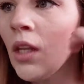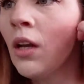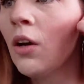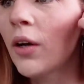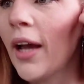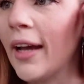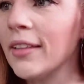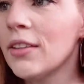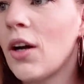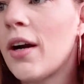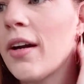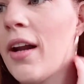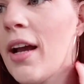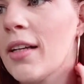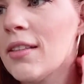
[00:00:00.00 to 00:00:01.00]
Okay, so
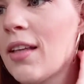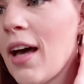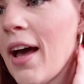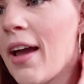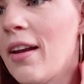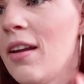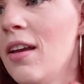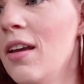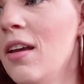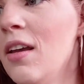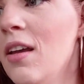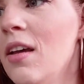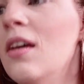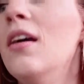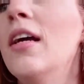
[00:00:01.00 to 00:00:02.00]
our next slide,
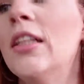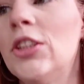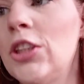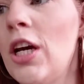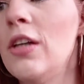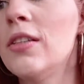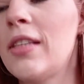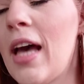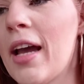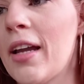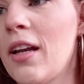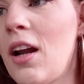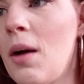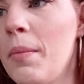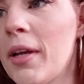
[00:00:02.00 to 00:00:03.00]
it shows the
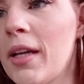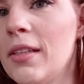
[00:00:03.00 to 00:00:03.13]
economic